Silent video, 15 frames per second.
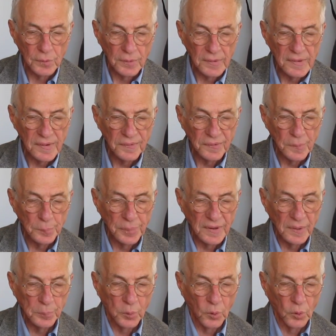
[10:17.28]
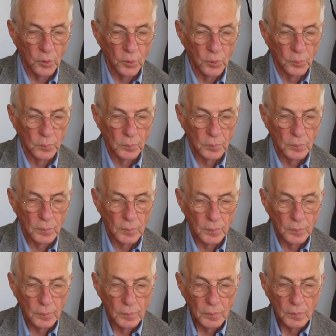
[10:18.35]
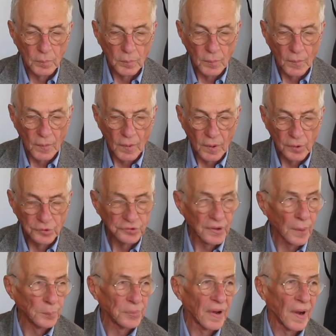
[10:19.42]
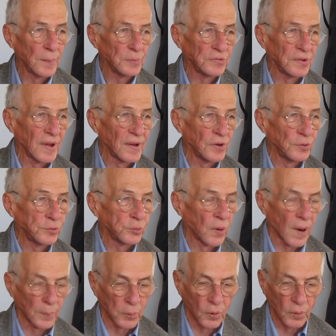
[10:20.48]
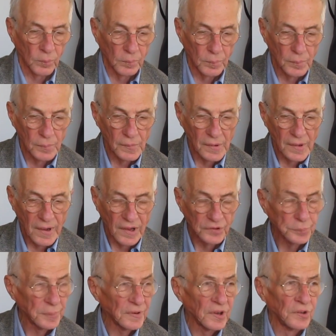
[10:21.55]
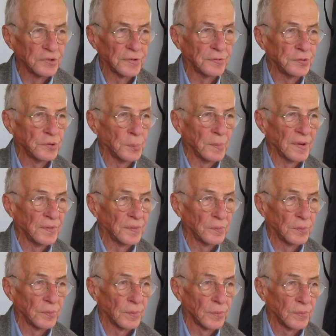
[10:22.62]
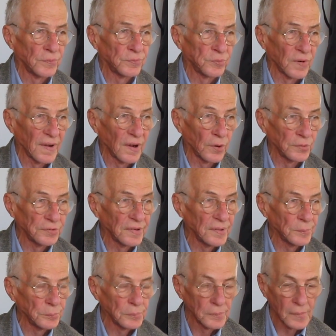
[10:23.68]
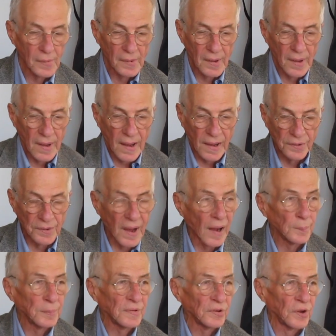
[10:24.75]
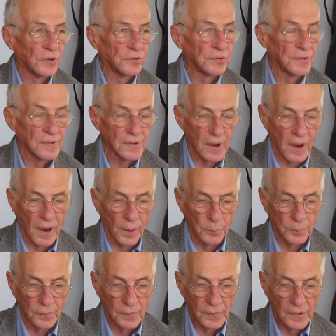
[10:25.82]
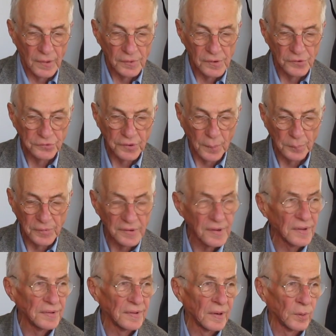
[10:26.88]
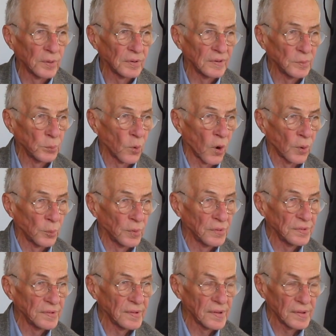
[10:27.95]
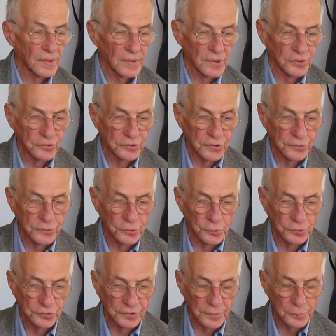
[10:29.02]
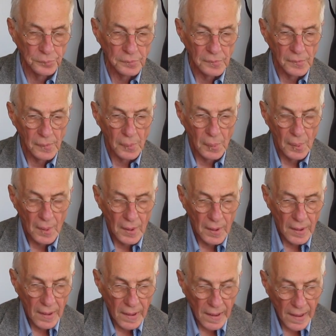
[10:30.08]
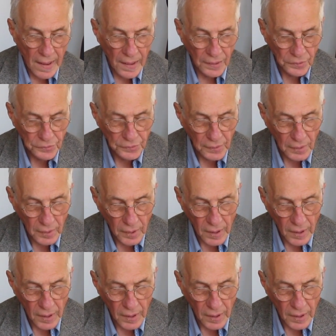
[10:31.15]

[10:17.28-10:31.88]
even people who sometimes get in trouble, it's because of human frailty, and not because there's something inherently wrong with the institution. And